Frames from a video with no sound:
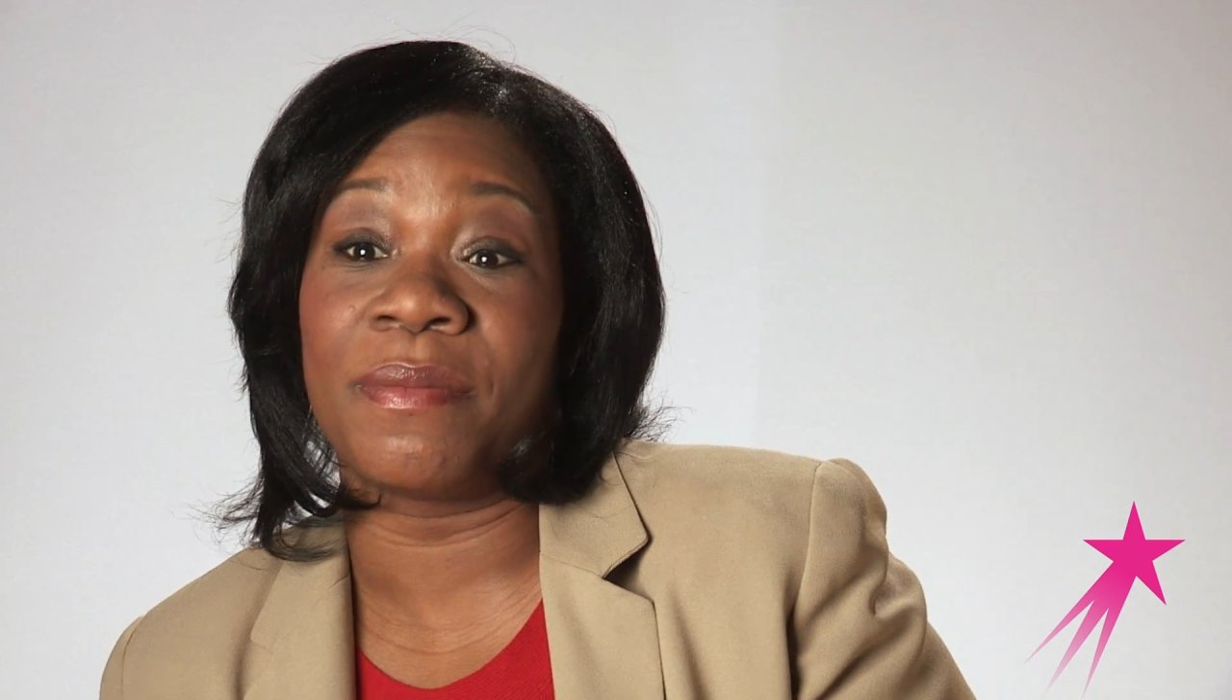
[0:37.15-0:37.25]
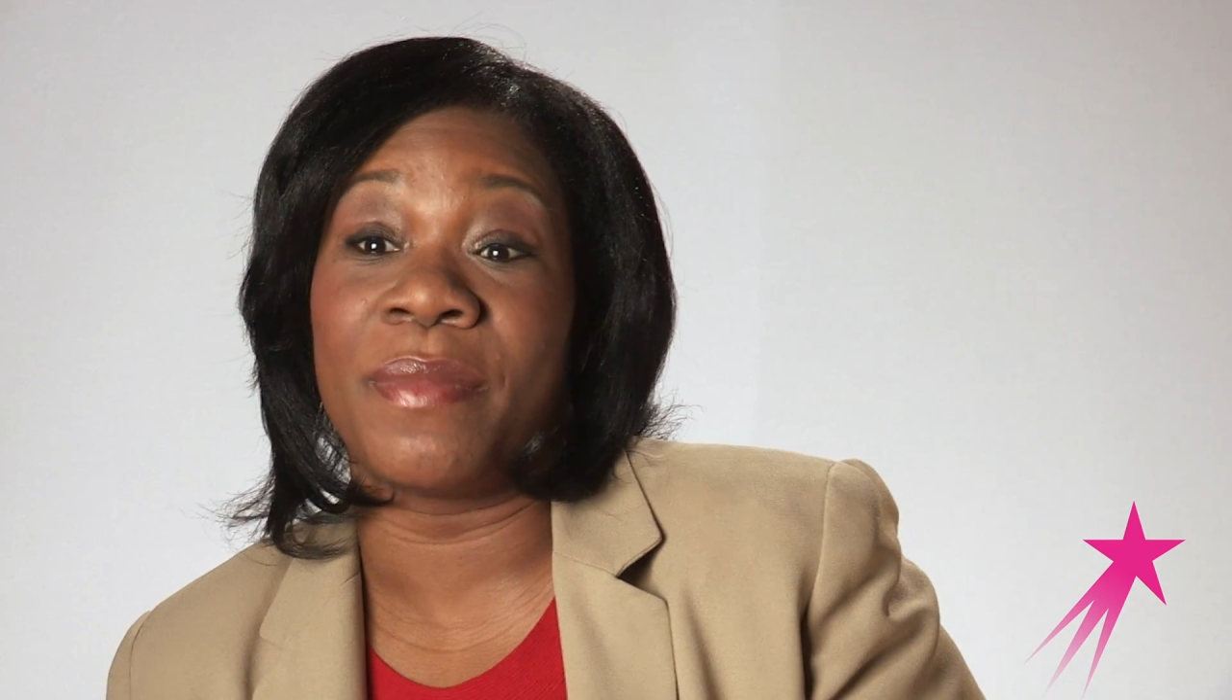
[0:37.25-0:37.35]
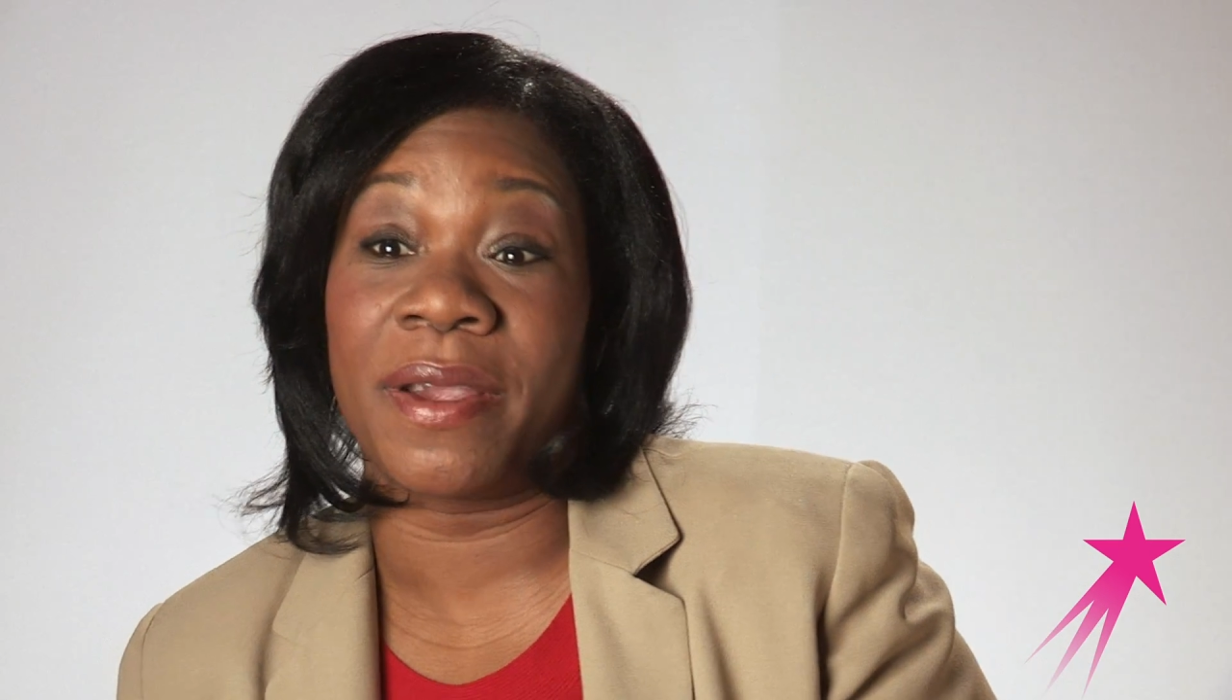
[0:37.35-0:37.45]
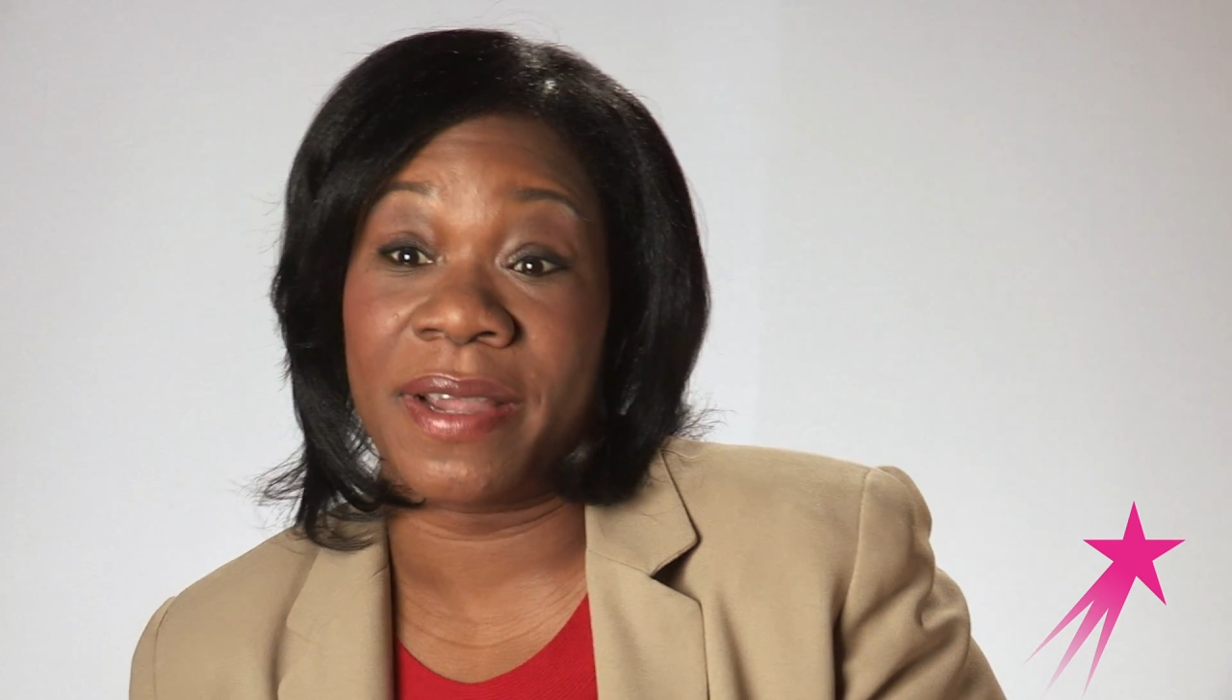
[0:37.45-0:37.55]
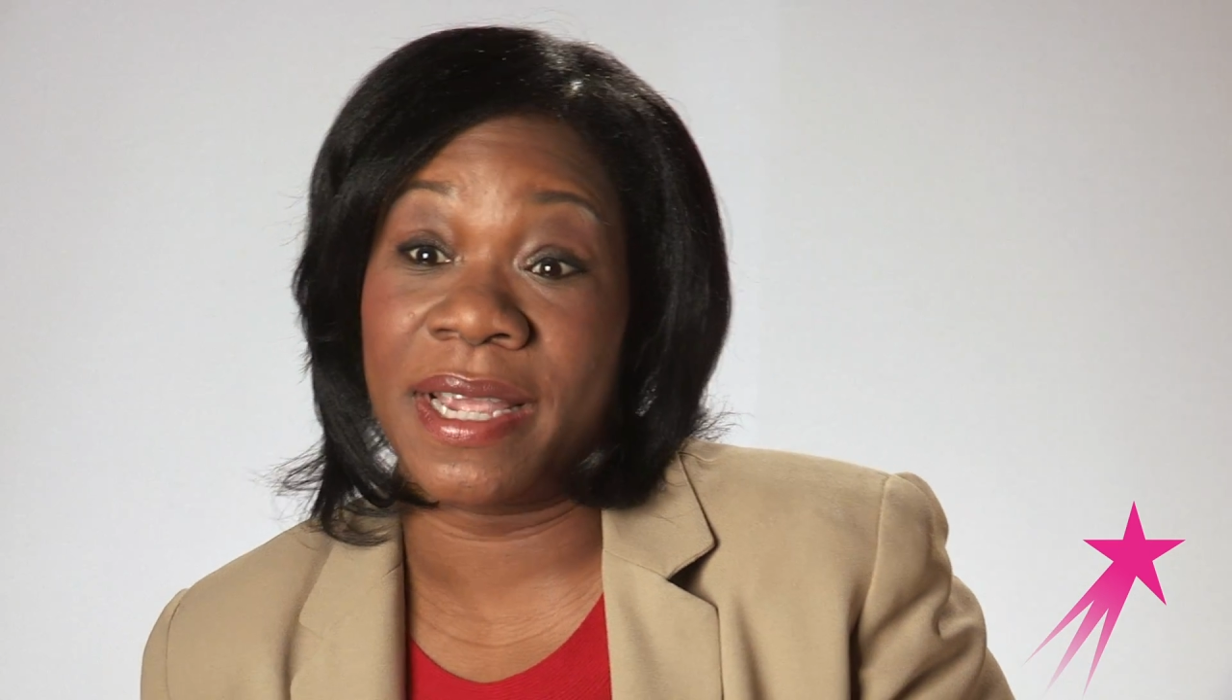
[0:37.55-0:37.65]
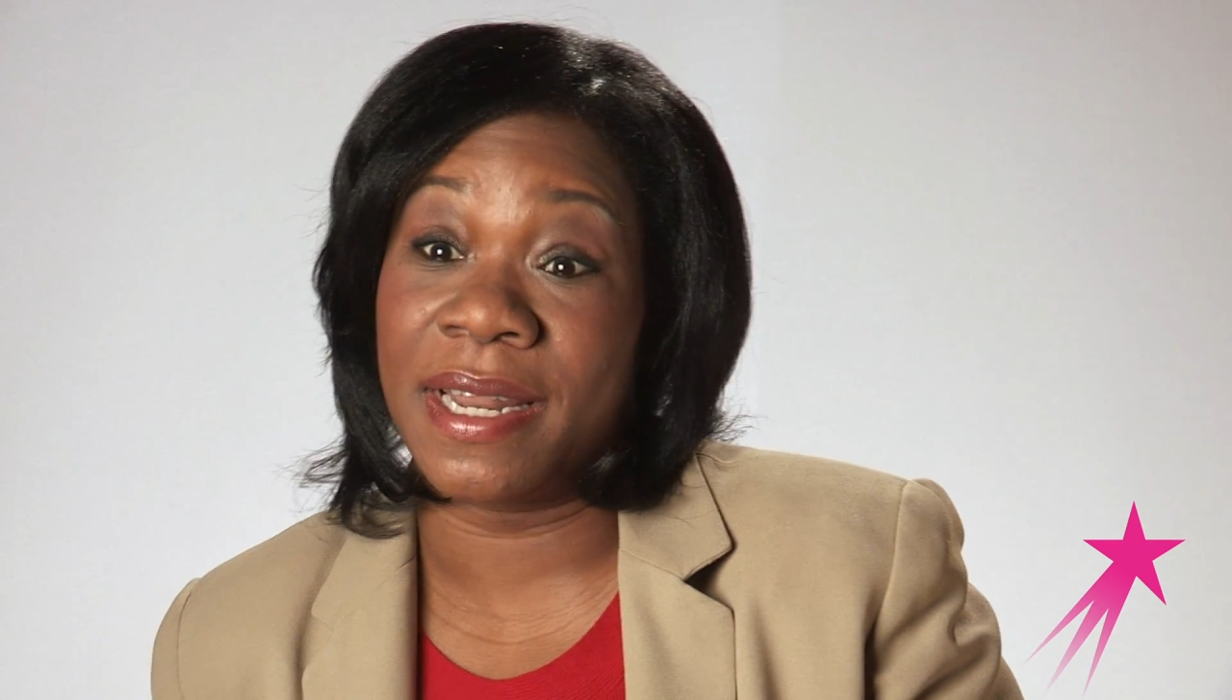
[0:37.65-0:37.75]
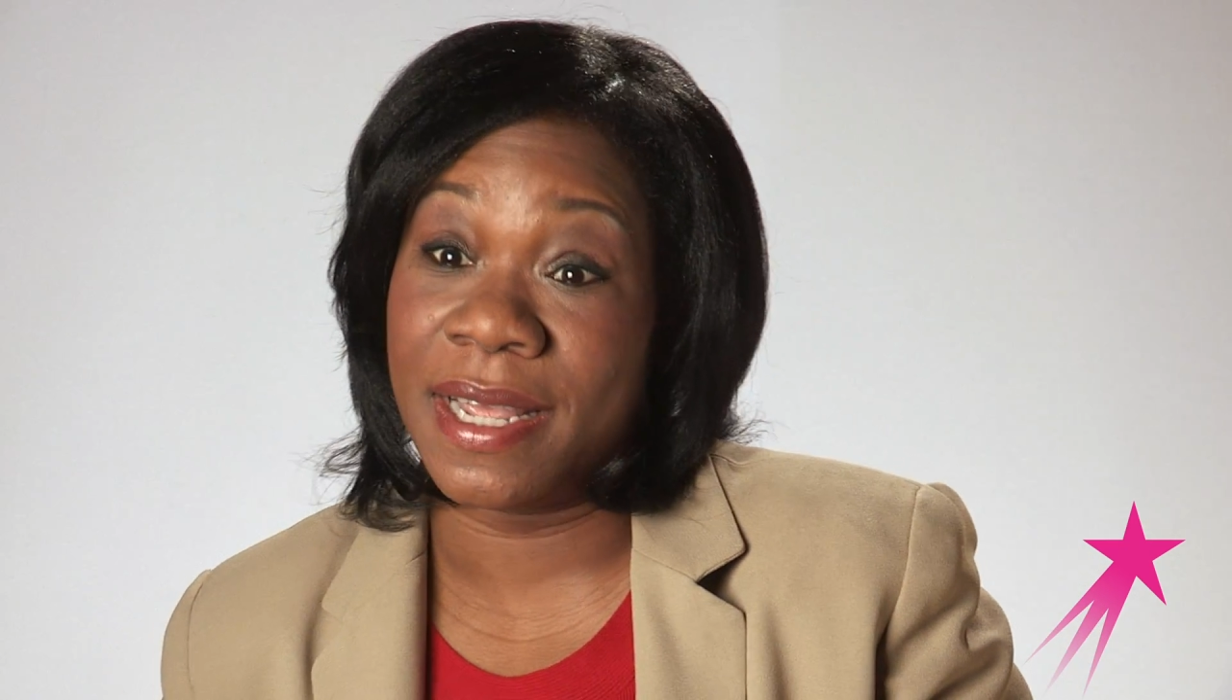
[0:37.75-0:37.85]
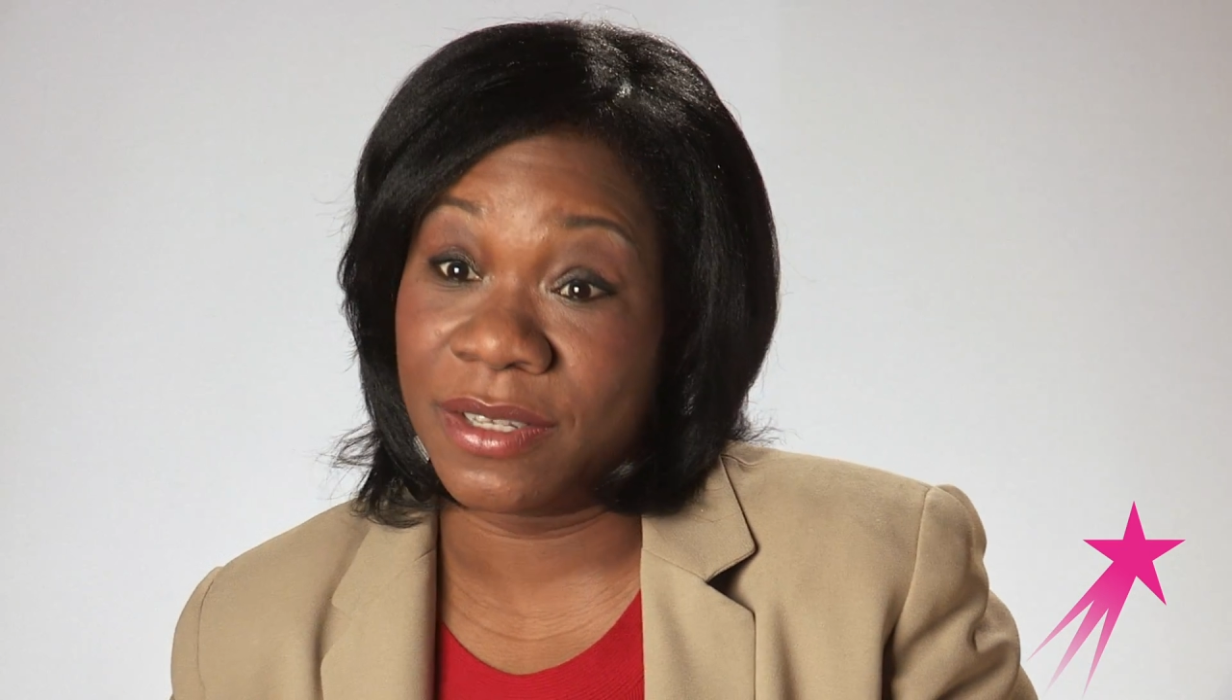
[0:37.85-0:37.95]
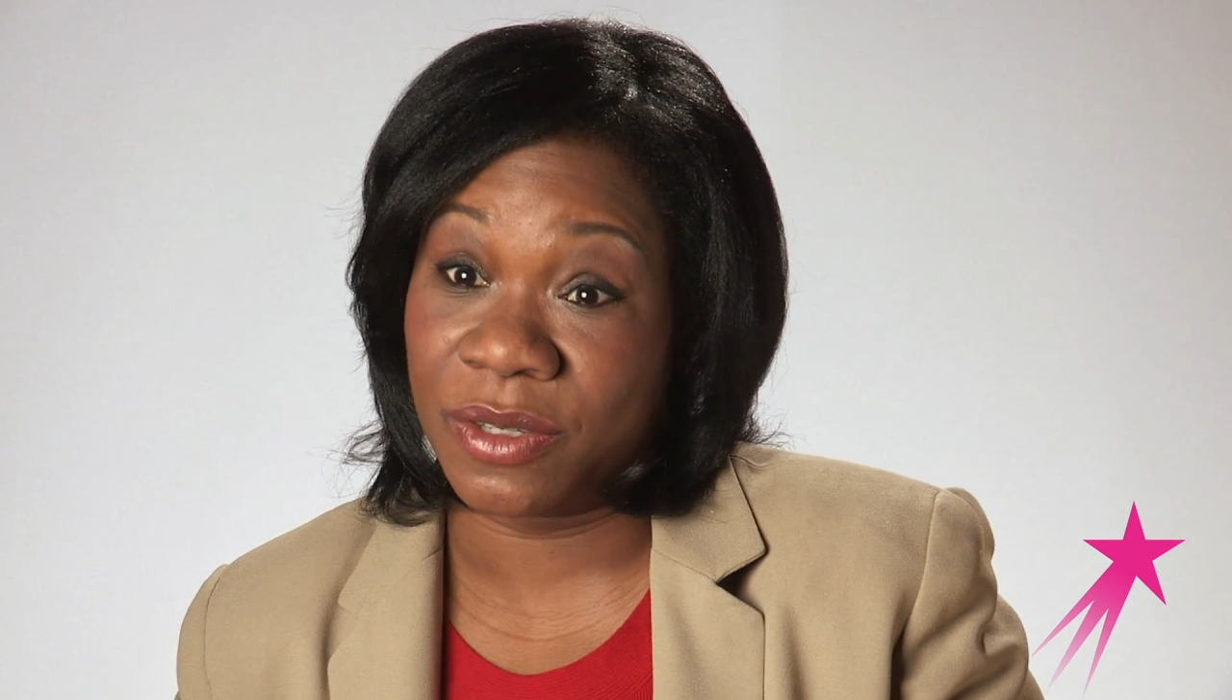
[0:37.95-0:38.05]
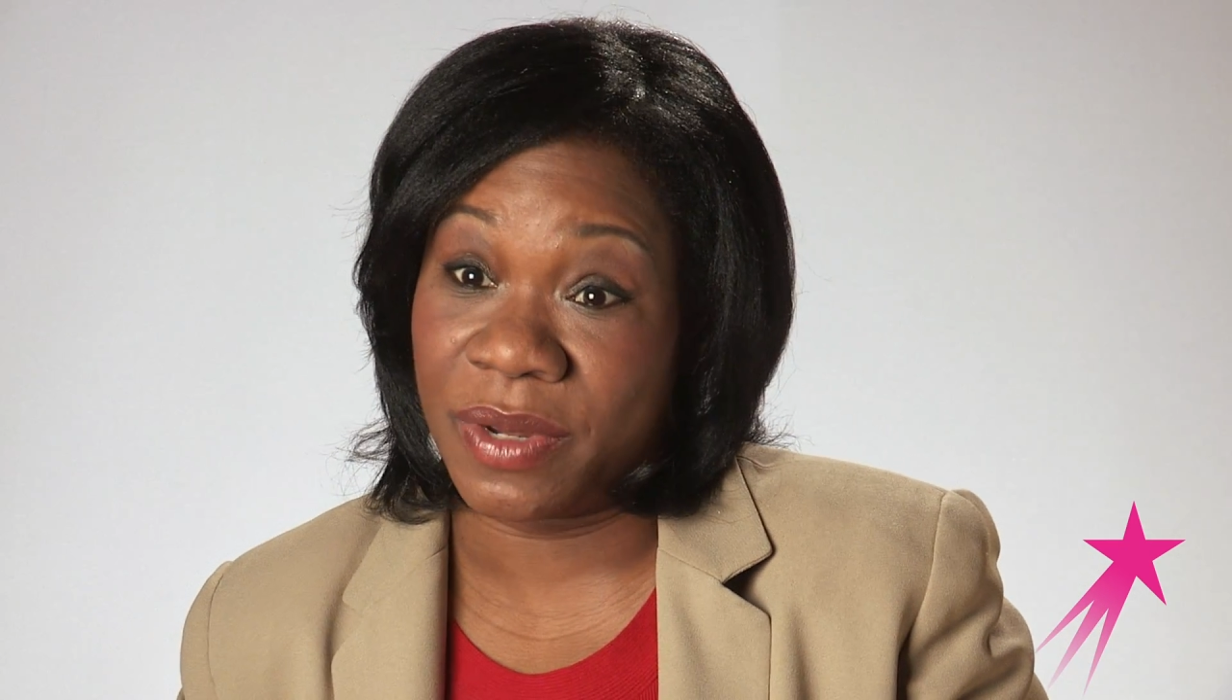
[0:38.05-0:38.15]
American
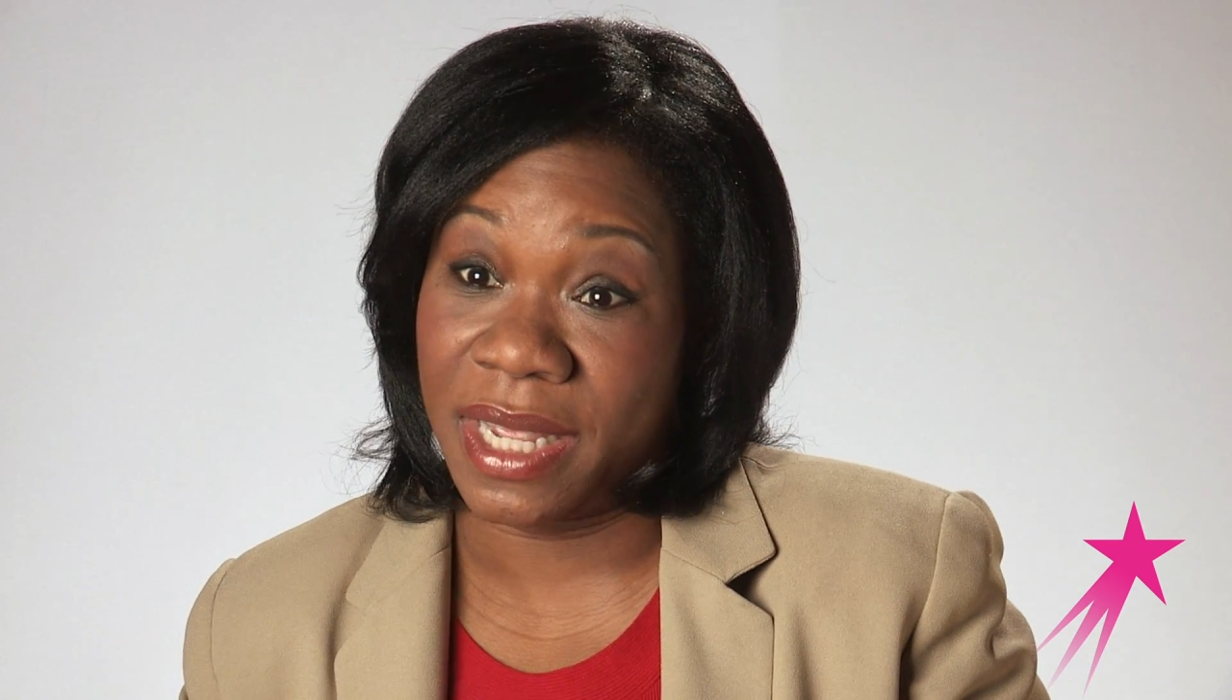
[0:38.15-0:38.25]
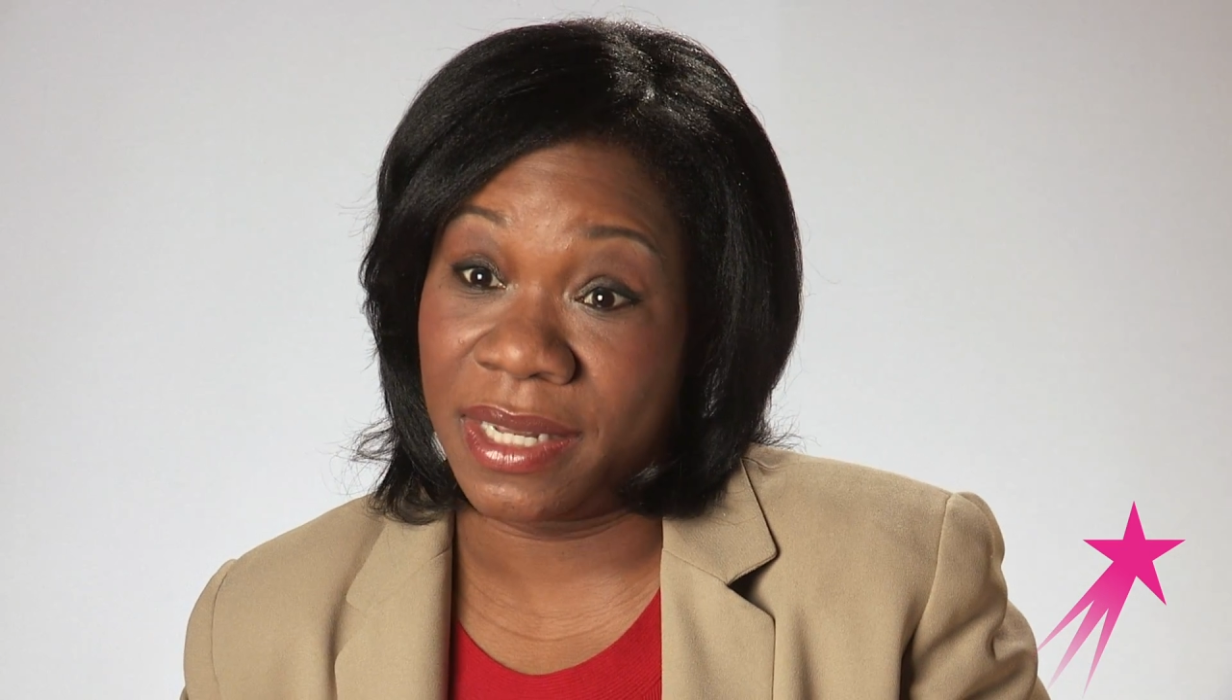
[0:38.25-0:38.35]
history